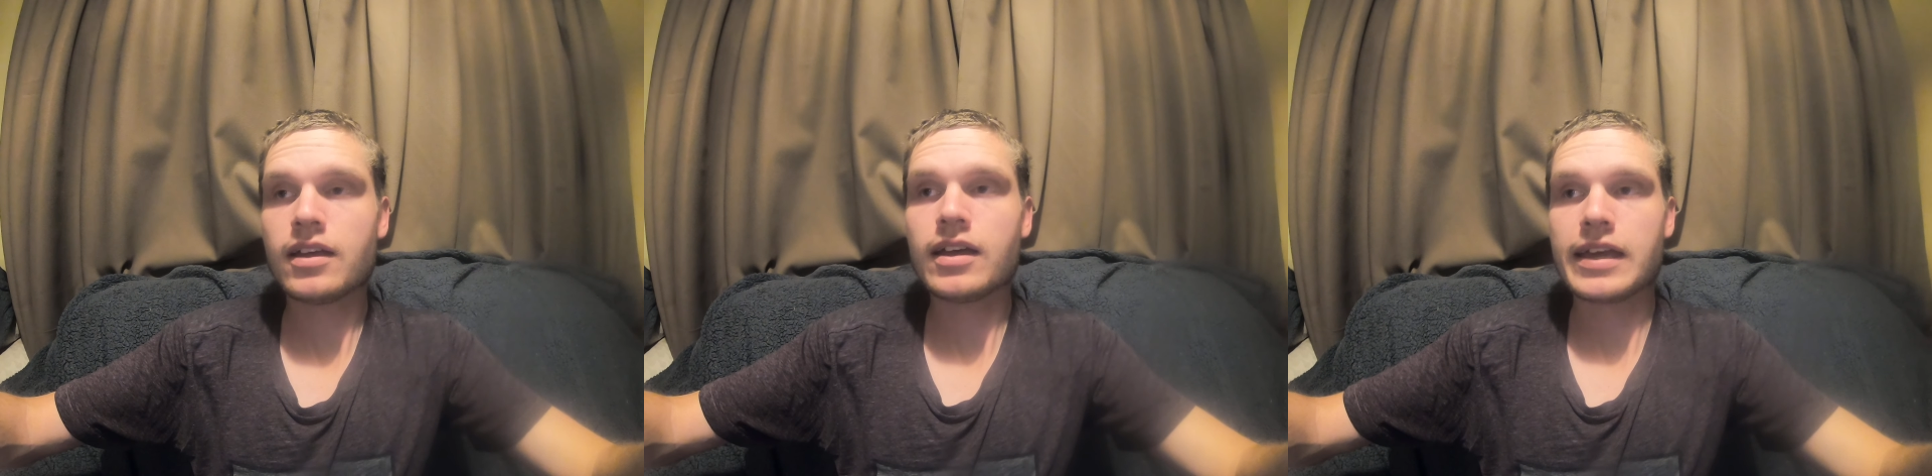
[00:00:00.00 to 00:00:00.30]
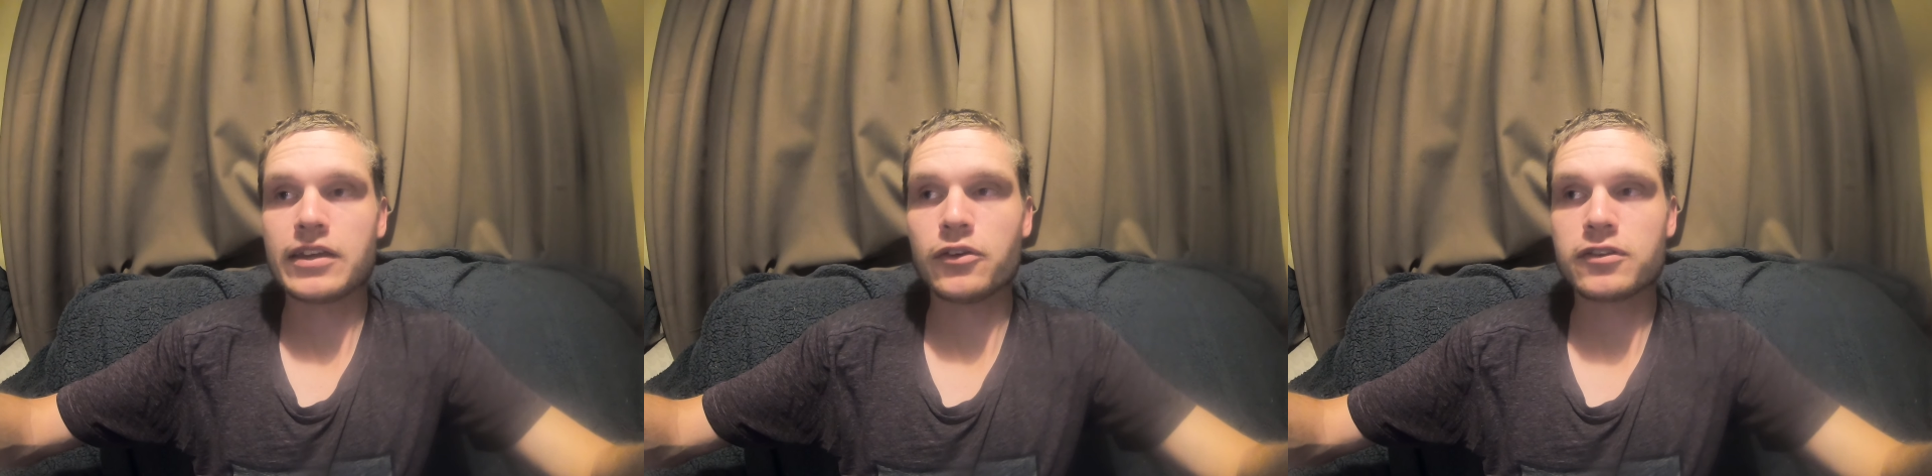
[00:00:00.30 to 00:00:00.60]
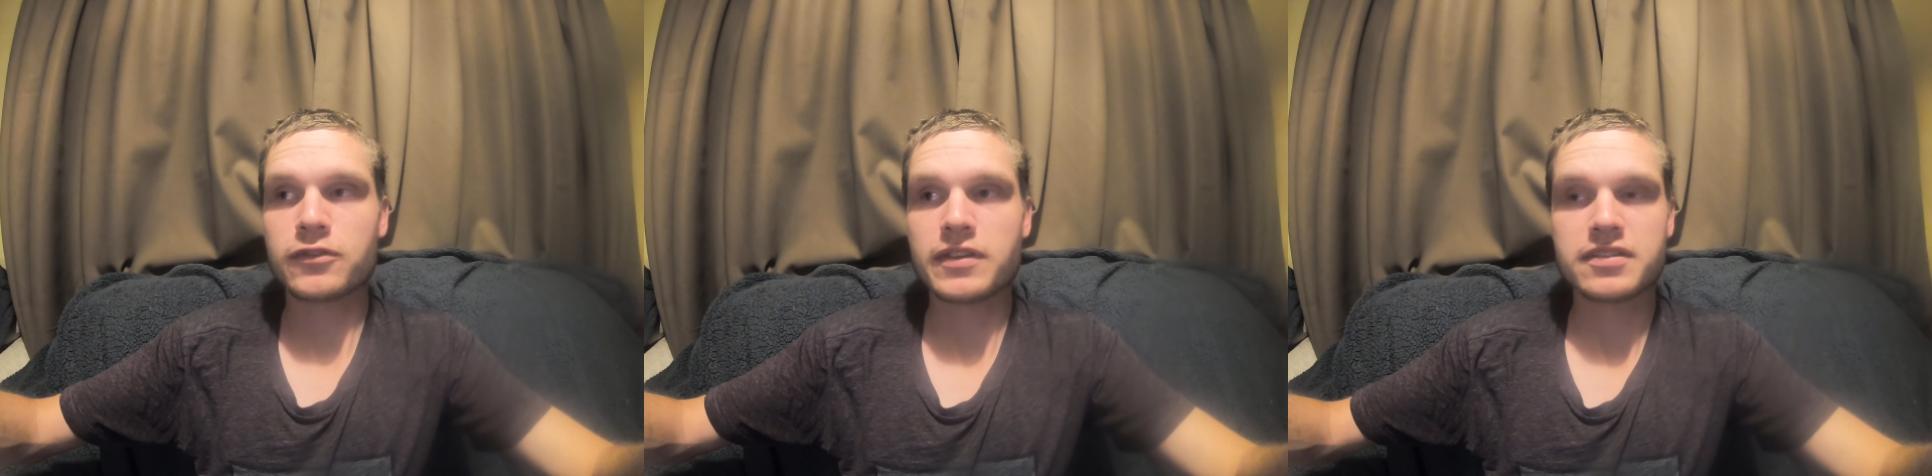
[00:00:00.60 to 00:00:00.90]
And
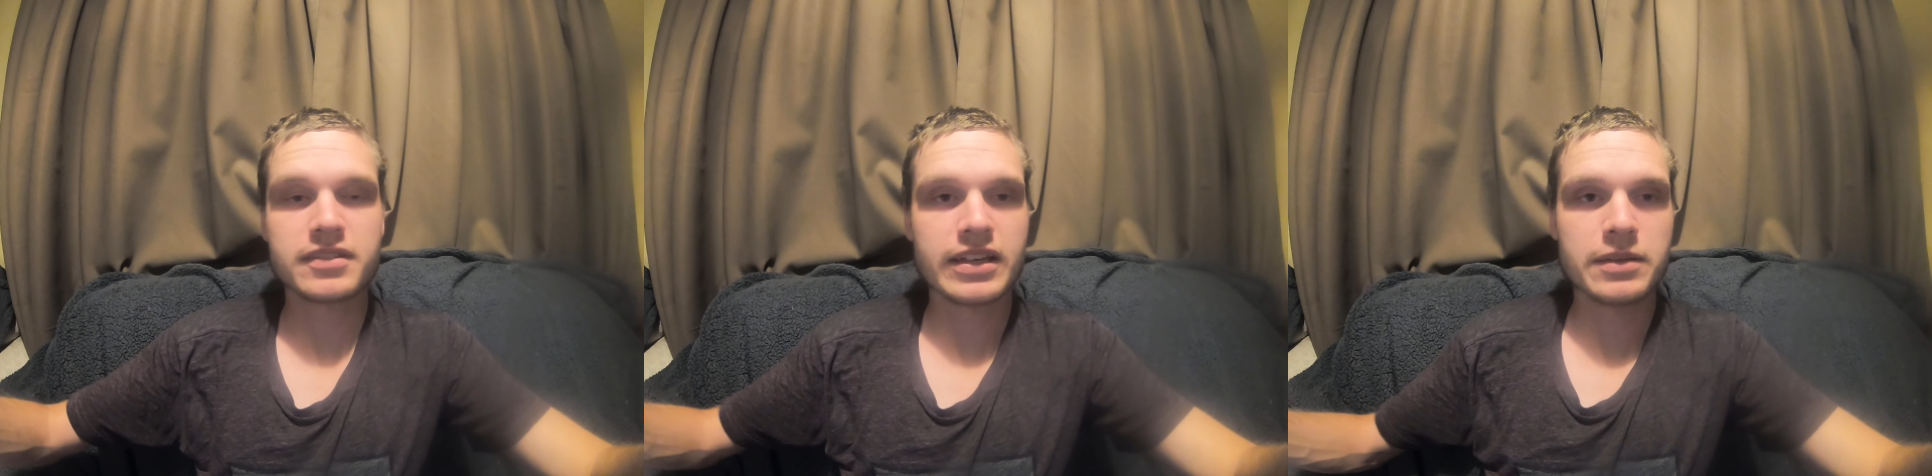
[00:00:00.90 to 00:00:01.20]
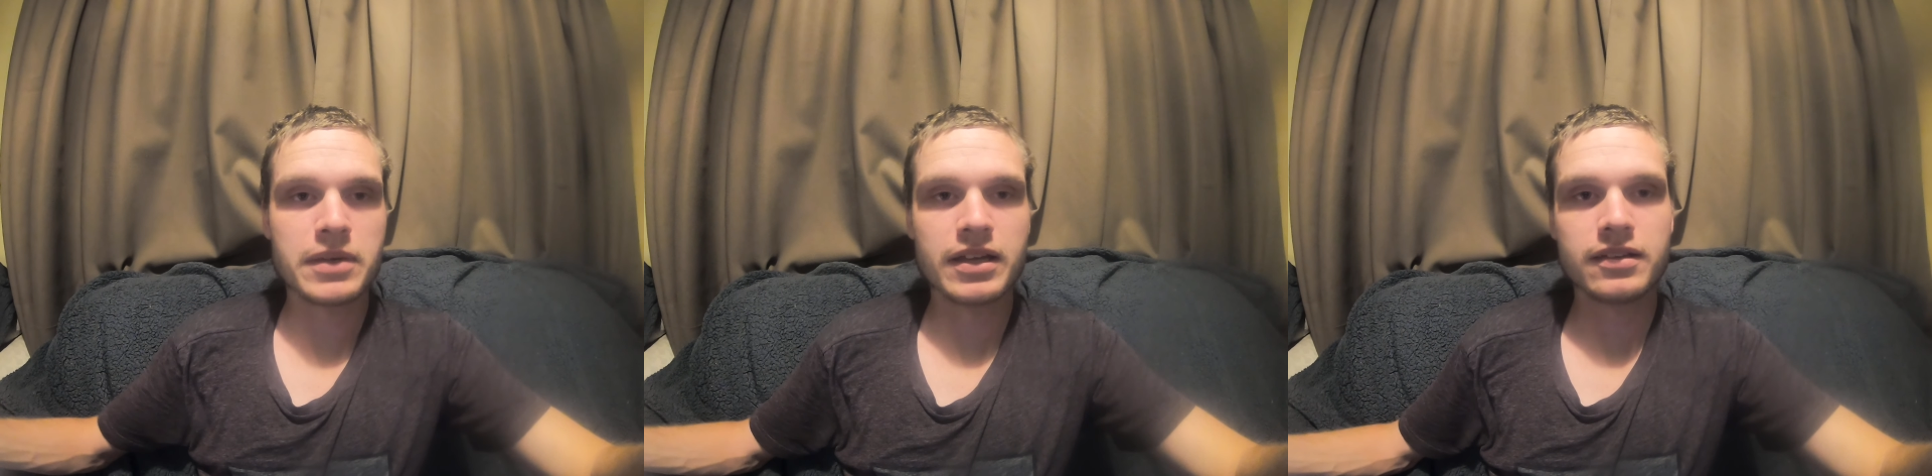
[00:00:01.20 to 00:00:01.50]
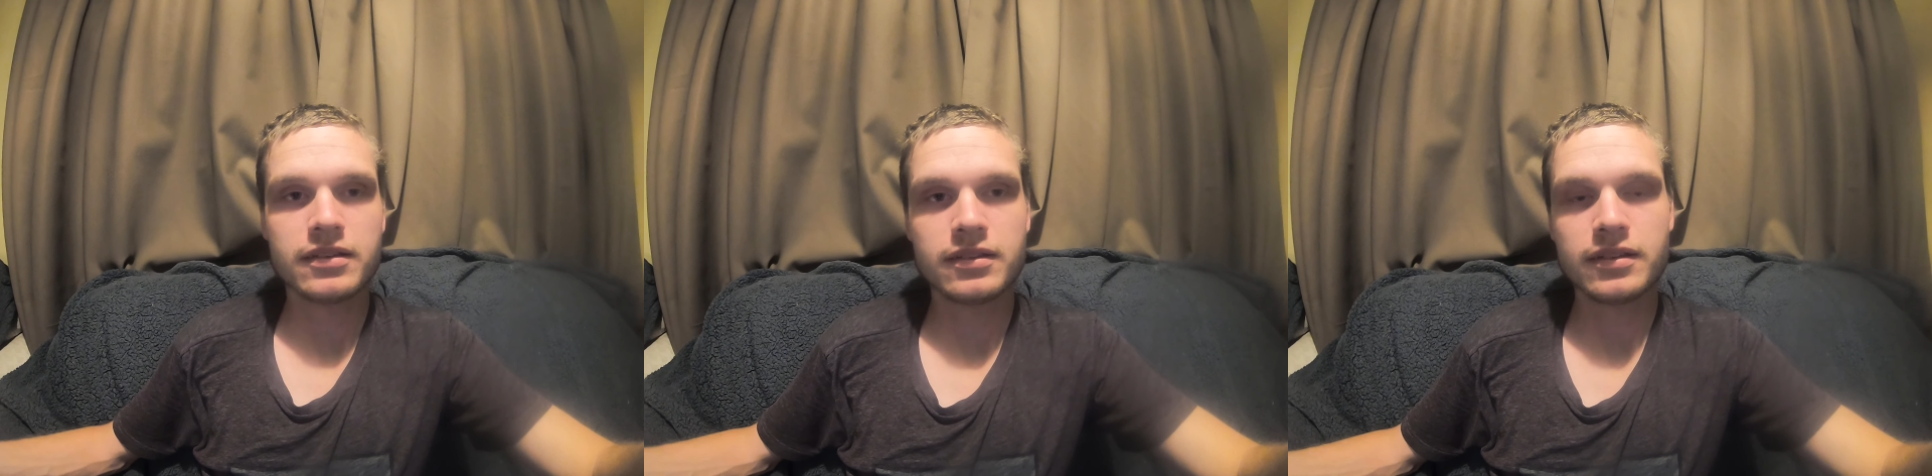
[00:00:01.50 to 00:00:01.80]
odds for this game,
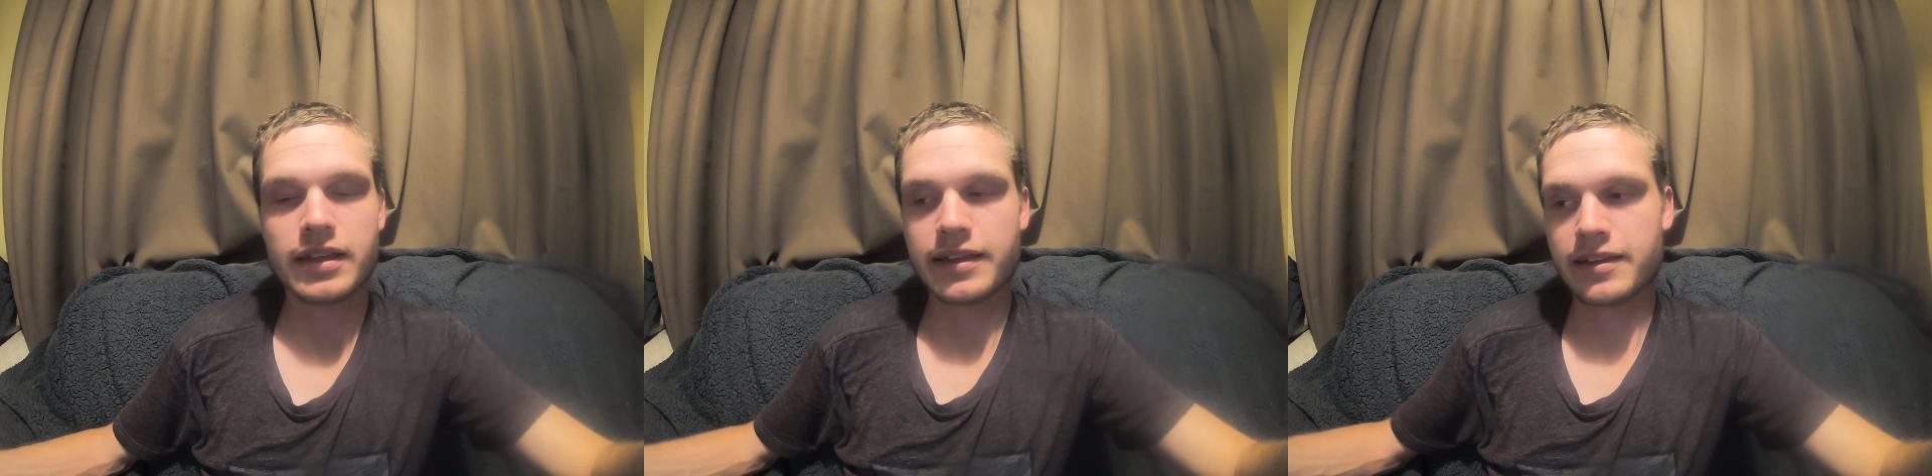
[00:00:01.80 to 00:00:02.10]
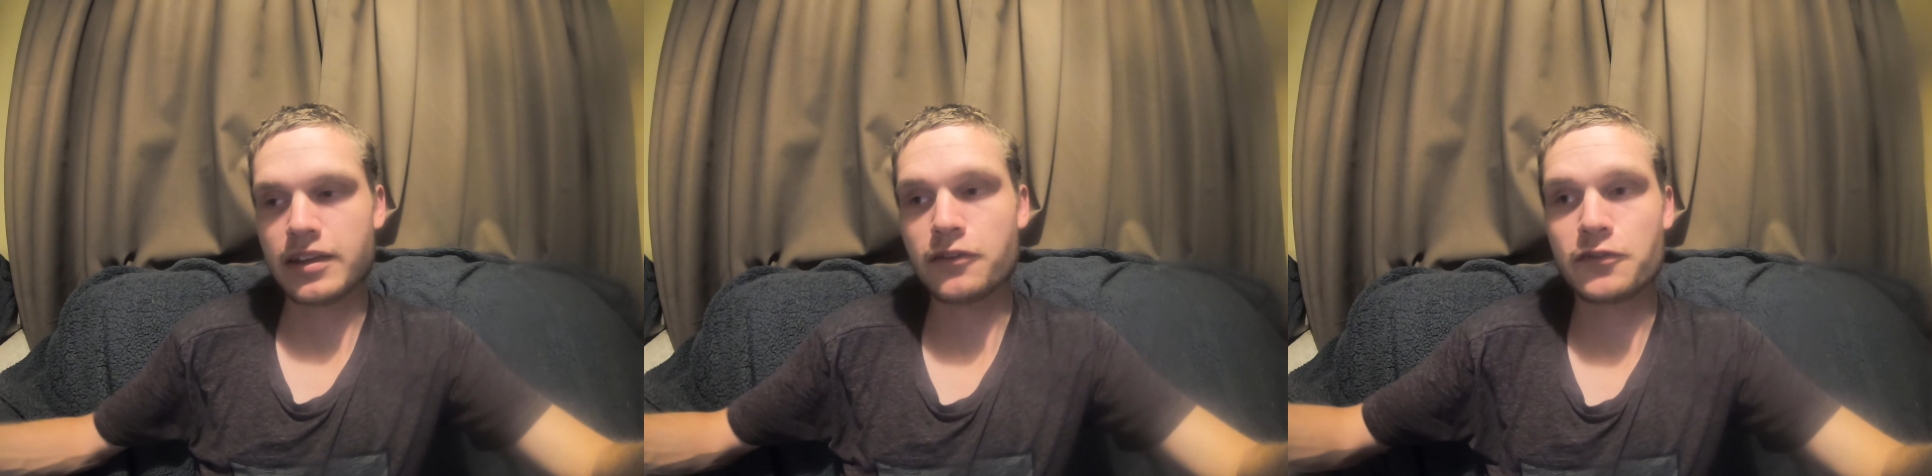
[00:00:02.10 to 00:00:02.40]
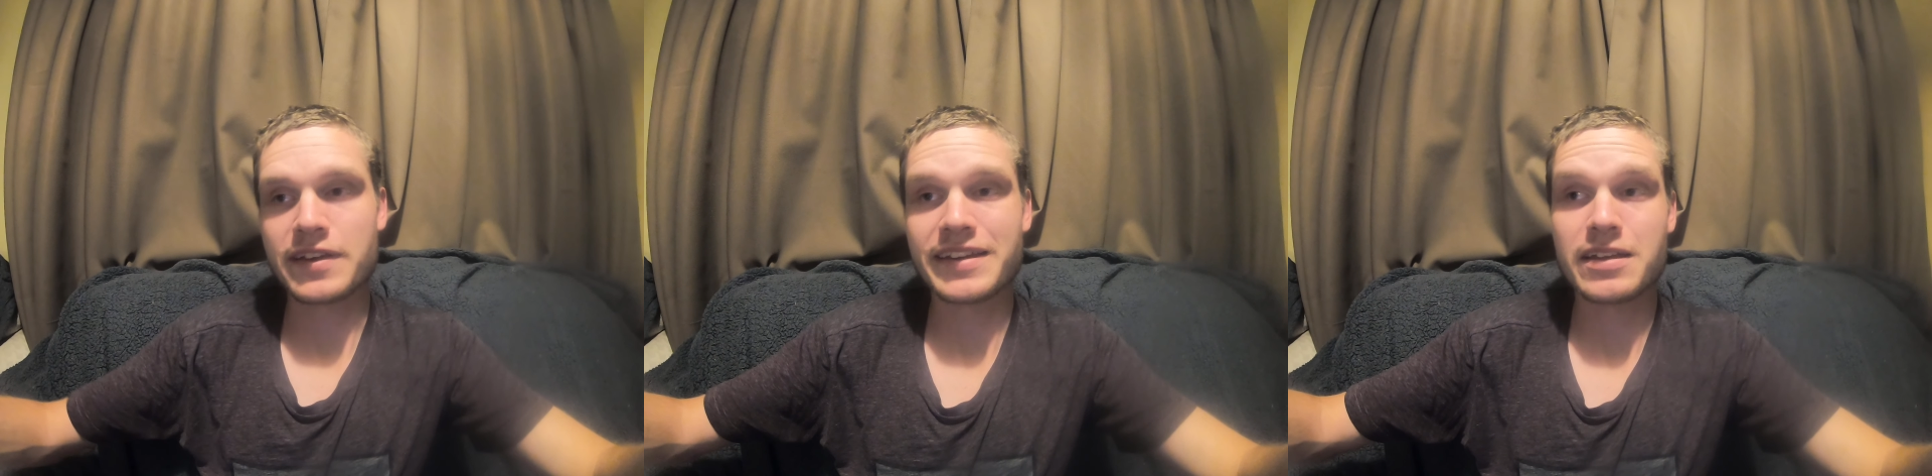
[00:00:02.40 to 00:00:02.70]

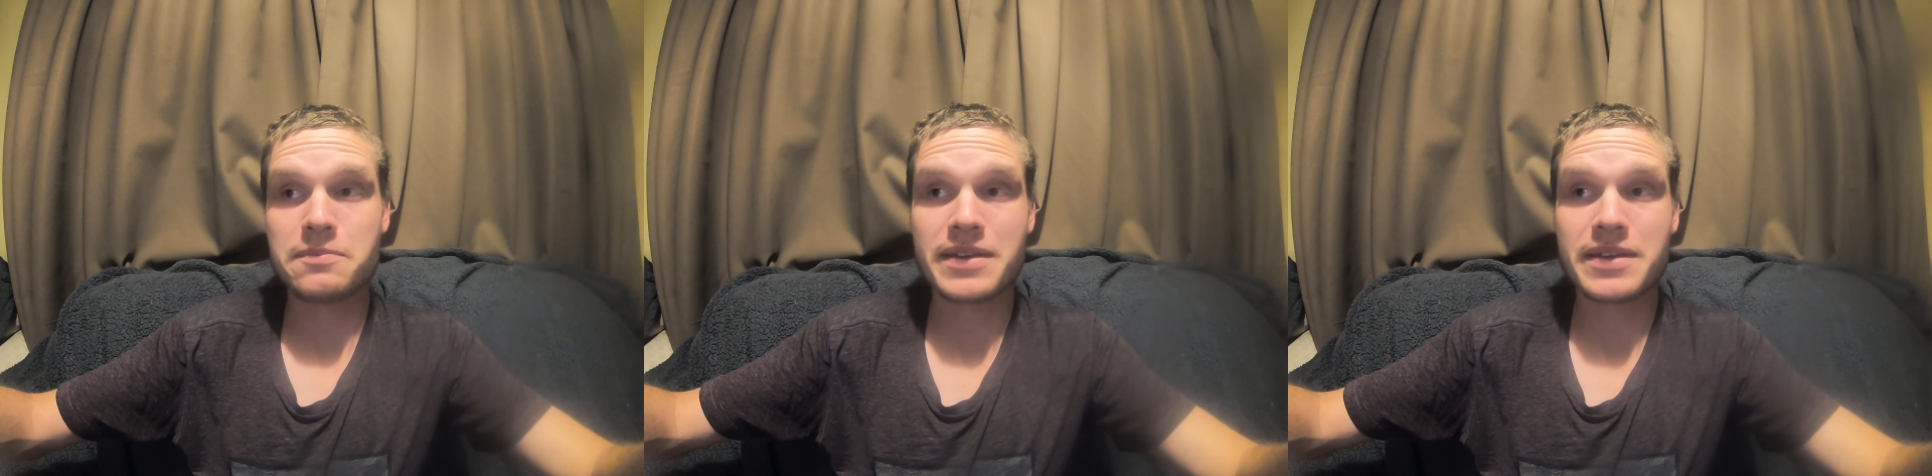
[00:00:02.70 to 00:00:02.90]
Lithuania have